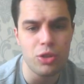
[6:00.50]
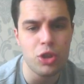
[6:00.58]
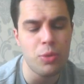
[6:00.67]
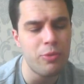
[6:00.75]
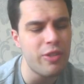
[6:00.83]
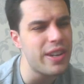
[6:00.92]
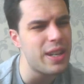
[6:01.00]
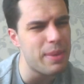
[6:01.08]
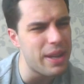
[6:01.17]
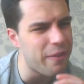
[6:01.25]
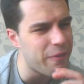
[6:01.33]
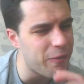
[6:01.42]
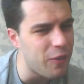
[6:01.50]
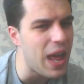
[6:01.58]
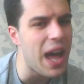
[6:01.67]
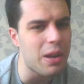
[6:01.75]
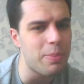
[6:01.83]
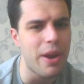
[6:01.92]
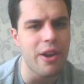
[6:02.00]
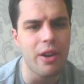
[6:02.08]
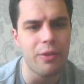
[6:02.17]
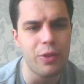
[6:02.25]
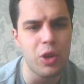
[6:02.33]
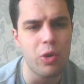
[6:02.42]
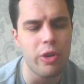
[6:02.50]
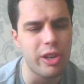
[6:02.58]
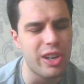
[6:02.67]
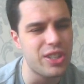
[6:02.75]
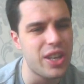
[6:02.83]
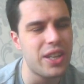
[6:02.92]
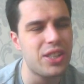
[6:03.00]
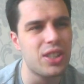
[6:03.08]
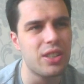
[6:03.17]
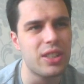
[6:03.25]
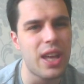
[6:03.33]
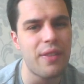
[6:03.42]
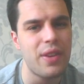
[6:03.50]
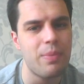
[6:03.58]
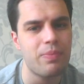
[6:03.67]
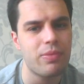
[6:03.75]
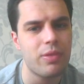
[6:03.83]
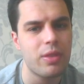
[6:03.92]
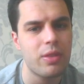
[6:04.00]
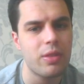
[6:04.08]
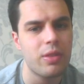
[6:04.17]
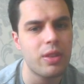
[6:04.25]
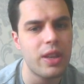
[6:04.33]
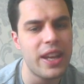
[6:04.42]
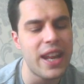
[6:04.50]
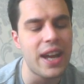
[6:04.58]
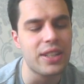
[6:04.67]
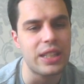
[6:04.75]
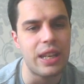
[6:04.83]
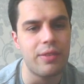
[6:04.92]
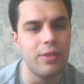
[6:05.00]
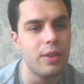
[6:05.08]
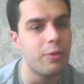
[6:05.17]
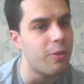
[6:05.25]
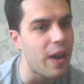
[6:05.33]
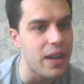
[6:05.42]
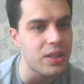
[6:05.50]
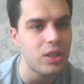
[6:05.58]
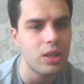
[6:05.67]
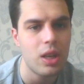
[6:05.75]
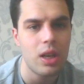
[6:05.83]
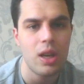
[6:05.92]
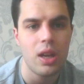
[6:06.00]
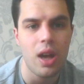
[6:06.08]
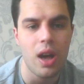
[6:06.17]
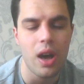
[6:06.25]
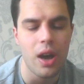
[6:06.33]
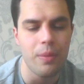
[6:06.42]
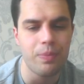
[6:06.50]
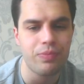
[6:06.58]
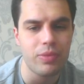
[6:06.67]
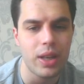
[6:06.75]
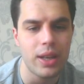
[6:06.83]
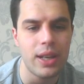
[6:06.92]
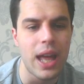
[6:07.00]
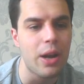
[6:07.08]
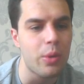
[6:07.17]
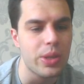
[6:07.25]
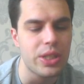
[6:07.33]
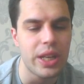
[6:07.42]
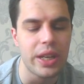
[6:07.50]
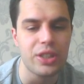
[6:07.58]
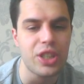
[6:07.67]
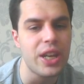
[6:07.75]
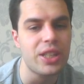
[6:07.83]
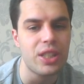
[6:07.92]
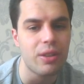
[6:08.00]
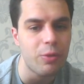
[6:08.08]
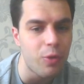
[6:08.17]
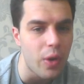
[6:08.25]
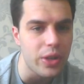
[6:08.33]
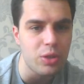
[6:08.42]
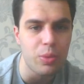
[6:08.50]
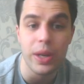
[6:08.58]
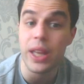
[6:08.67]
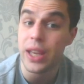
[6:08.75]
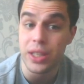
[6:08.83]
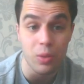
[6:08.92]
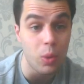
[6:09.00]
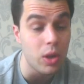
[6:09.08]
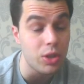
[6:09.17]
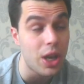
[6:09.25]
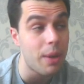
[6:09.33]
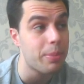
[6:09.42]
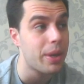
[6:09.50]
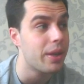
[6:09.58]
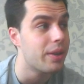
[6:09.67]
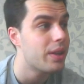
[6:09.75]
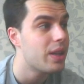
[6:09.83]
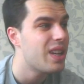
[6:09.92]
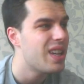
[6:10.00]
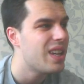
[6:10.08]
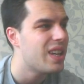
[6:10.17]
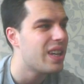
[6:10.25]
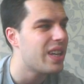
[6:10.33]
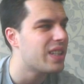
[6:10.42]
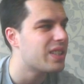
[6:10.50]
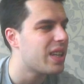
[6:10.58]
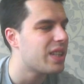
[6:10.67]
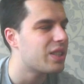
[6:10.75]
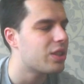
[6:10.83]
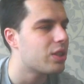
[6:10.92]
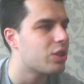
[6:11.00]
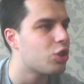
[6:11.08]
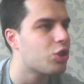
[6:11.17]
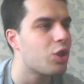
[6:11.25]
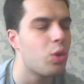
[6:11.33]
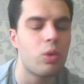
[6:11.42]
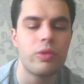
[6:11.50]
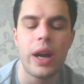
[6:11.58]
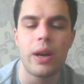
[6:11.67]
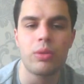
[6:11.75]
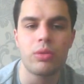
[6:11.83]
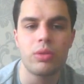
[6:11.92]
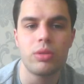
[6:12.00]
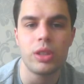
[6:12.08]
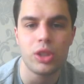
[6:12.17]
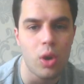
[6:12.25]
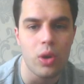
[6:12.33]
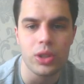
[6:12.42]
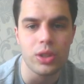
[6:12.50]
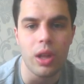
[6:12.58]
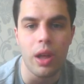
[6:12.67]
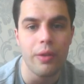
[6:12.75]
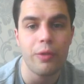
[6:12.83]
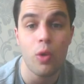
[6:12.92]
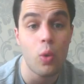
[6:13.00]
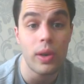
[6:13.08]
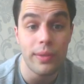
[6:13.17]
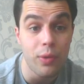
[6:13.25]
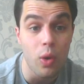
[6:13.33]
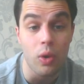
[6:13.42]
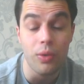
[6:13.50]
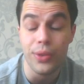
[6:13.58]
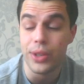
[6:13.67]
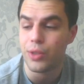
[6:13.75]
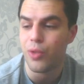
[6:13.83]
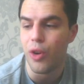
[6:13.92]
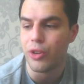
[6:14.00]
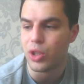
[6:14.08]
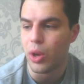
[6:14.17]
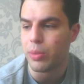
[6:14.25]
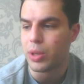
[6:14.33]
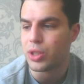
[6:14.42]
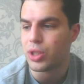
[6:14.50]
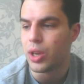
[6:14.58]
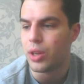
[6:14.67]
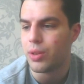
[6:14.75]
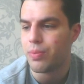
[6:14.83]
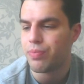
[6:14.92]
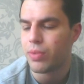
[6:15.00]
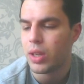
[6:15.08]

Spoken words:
who should really be the flag bearer for your organisation, to have him inactive and fat and languishing, chasing fights when he is a world champion, is just an all-round disaster for all involved, as far as I'm concerned.